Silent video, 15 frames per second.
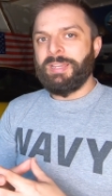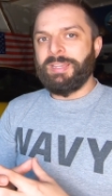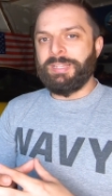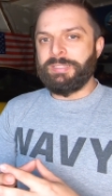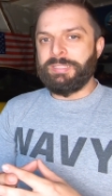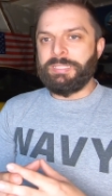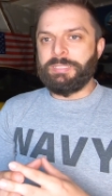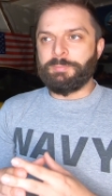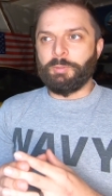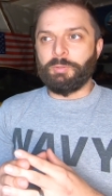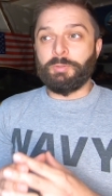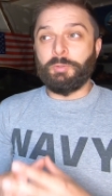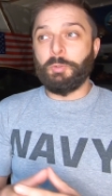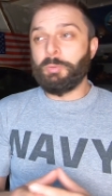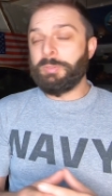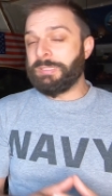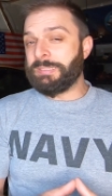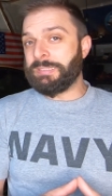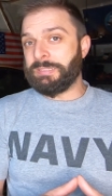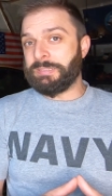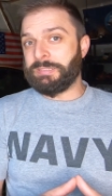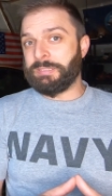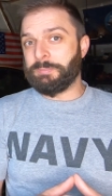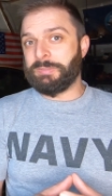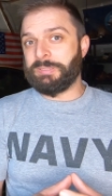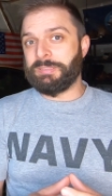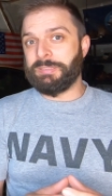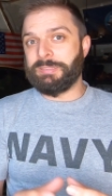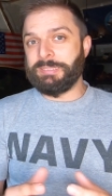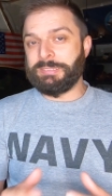it needs more cooling systems
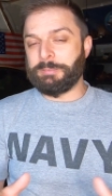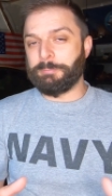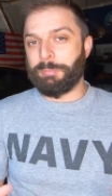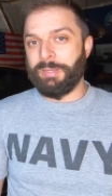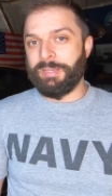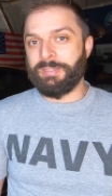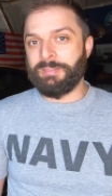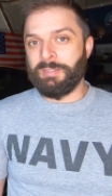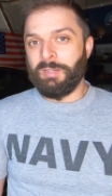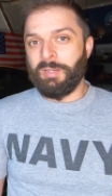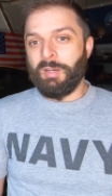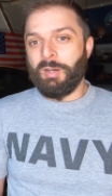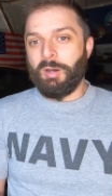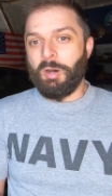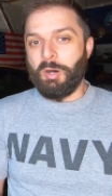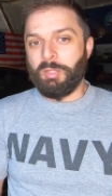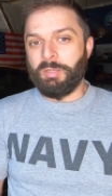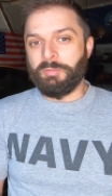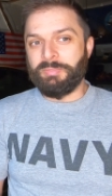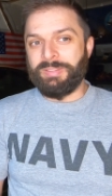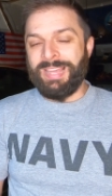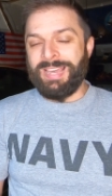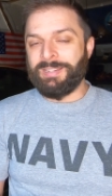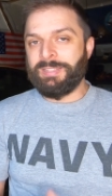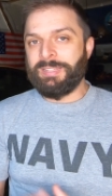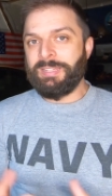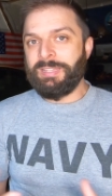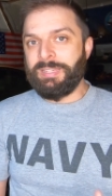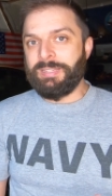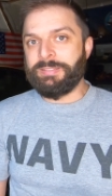to dissipate all of that
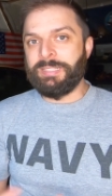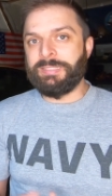heat.